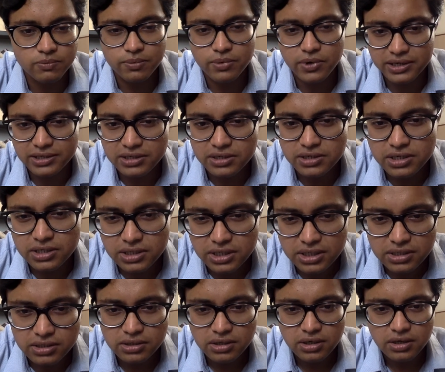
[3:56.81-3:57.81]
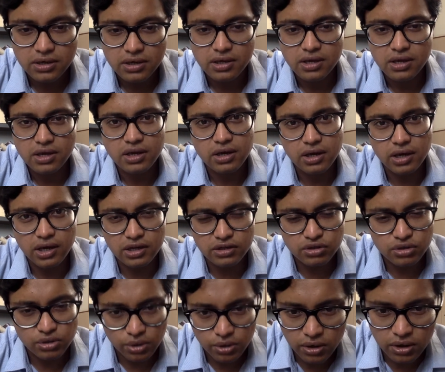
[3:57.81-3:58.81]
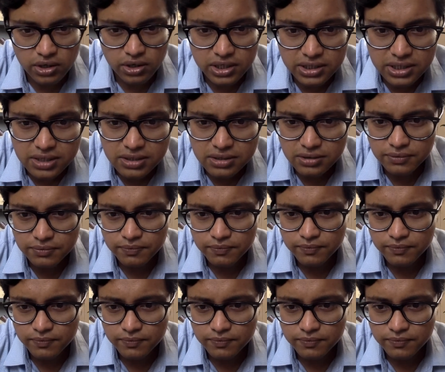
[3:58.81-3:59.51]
fraternities and sororities.